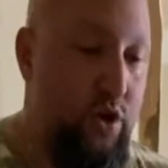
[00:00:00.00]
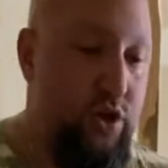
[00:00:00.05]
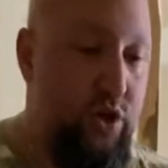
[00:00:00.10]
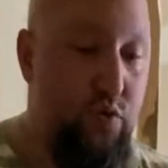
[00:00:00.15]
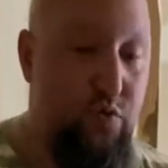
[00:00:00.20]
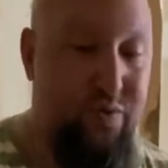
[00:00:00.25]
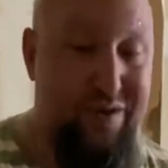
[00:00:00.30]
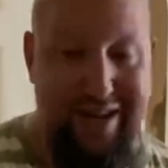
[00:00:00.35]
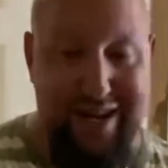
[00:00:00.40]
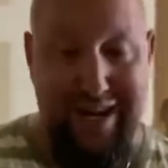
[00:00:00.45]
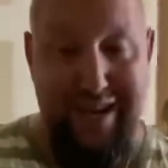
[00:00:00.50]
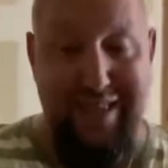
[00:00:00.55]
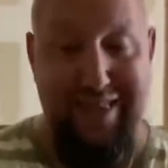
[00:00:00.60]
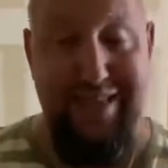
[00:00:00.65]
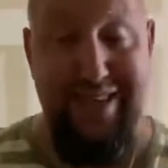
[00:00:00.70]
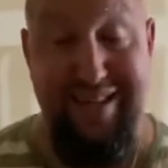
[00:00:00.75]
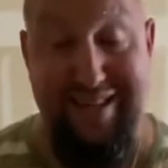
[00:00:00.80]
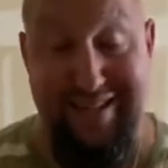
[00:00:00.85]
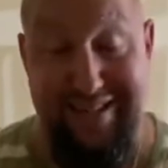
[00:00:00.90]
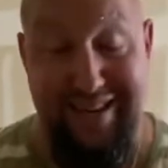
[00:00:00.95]
to cut
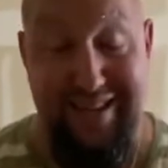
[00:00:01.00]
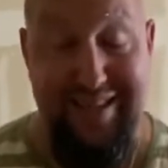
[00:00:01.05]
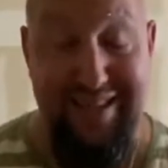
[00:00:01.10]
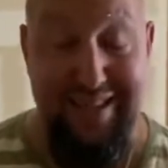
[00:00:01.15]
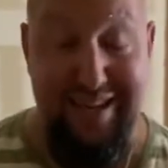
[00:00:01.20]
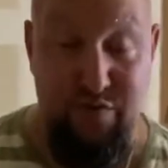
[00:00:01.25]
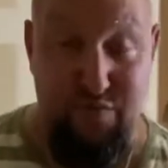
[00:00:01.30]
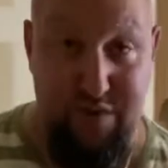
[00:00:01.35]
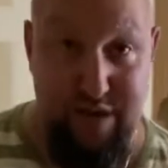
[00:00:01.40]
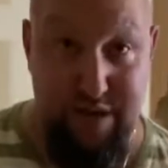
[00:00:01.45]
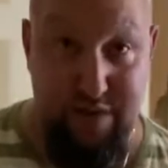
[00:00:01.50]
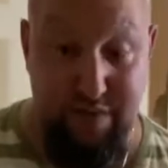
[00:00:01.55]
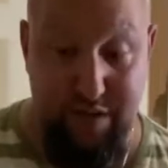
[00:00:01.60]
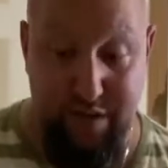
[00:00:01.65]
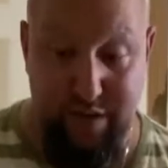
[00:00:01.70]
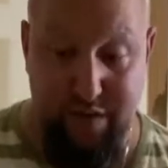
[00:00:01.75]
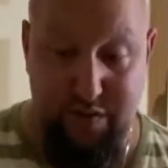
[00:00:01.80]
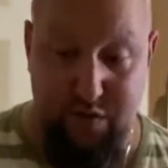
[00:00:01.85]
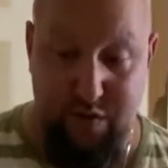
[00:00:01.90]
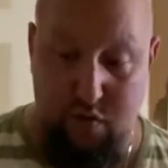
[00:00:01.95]
this and then round
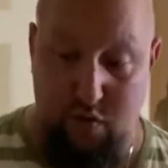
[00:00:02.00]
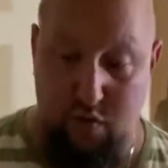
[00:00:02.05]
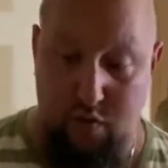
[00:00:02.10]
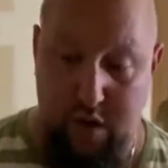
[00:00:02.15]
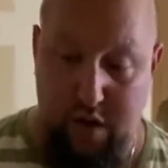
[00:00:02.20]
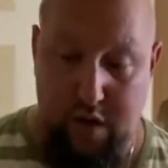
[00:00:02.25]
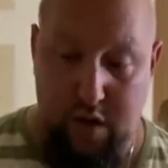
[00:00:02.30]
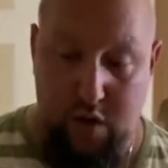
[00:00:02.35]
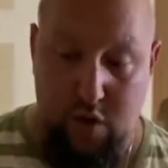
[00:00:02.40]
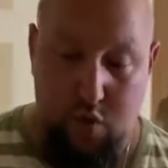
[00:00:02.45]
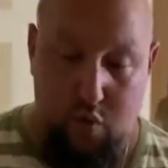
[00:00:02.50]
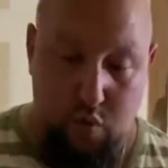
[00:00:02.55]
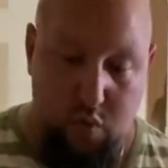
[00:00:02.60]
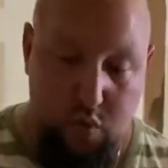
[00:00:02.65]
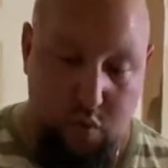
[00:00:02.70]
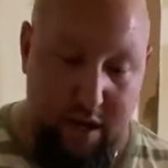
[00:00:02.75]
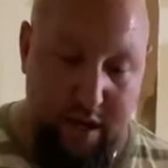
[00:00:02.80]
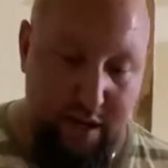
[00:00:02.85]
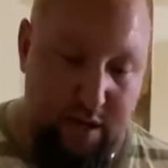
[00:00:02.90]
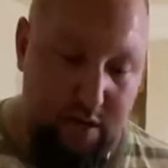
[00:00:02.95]
it. So
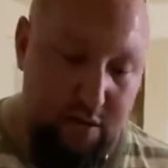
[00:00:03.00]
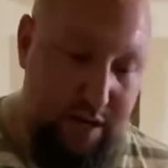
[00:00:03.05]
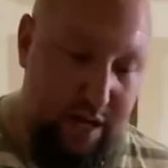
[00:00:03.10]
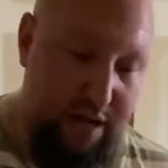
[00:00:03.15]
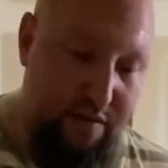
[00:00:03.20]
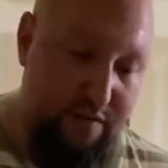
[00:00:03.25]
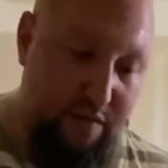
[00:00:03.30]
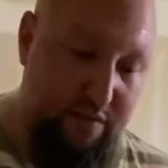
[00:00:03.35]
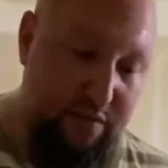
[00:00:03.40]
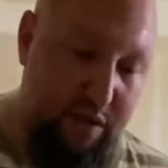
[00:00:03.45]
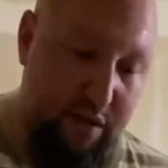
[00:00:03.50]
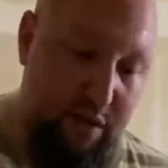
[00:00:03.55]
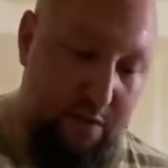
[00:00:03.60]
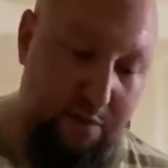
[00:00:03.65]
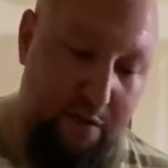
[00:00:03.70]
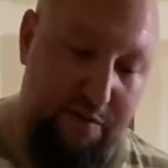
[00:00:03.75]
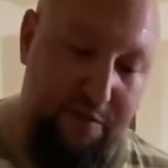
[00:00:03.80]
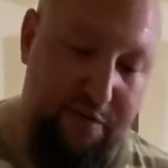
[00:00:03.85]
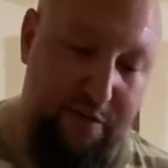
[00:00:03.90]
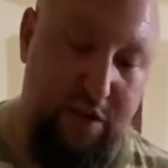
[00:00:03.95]
we don't have everything
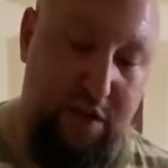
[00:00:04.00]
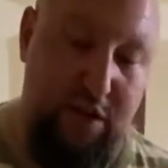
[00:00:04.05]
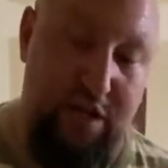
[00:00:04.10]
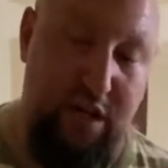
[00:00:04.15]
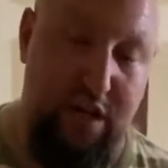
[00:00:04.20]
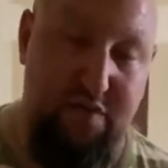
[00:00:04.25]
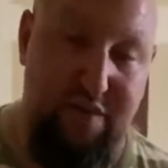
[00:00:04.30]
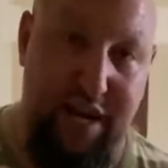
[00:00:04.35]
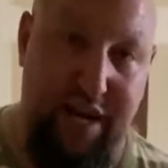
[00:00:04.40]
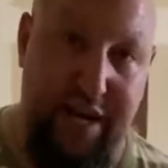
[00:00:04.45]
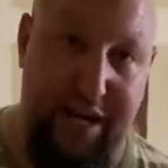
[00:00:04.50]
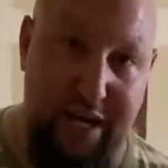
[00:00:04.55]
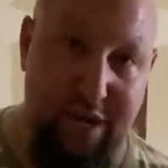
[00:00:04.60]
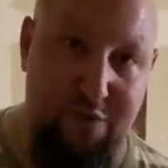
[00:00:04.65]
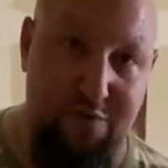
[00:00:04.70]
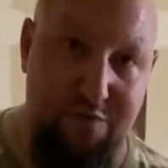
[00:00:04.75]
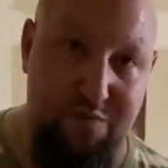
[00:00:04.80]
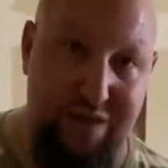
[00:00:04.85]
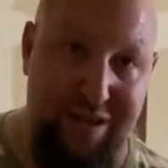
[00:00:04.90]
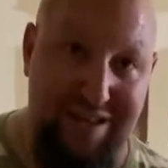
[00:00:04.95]
perfect on here right
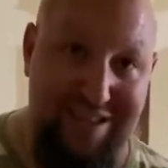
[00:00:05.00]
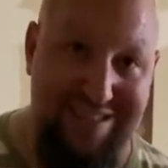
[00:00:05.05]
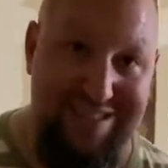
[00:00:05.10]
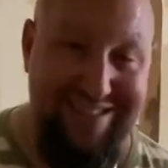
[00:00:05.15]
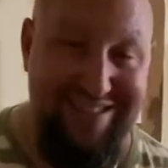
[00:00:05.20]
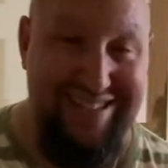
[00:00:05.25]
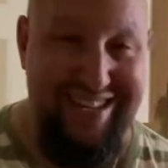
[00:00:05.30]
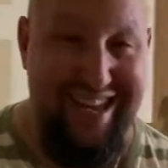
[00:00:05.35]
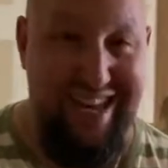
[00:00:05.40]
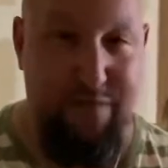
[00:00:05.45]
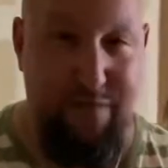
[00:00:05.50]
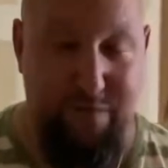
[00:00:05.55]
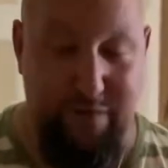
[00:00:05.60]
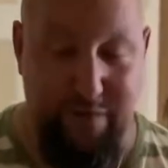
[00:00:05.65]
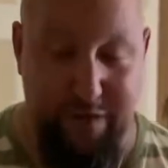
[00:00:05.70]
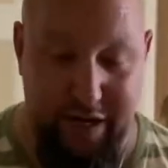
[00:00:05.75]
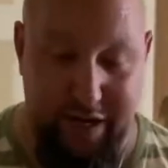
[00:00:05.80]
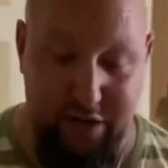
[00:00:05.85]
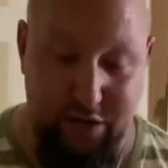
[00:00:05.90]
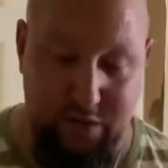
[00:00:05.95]
now because it's not
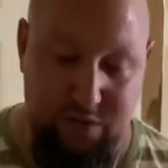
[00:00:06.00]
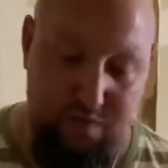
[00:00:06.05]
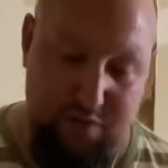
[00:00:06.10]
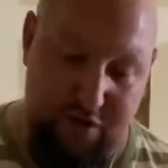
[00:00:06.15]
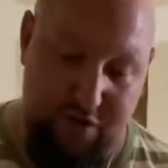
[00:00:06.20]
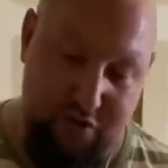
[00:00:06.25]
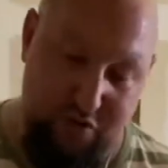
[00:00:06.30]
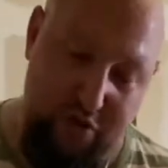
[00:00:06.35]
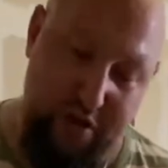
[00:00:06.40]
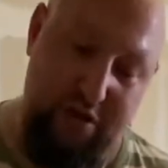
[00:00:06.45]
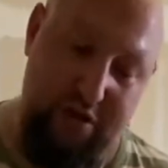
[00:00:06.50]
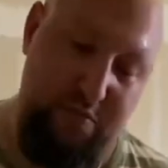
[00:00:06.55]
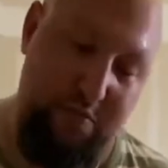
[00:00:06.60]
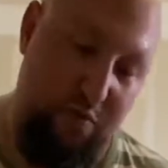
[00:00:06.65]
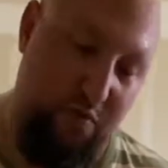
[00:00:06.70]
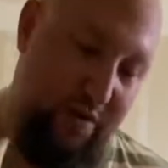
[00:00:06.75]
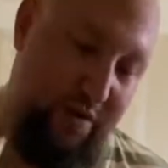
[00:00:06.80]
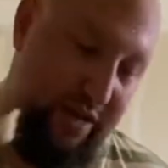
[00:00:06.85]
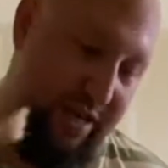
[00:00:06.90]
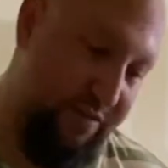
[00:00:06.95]
finished. But trust me,
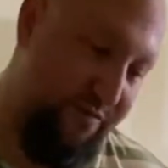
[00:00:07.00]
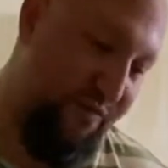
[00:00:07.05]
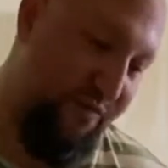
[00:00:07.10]
when it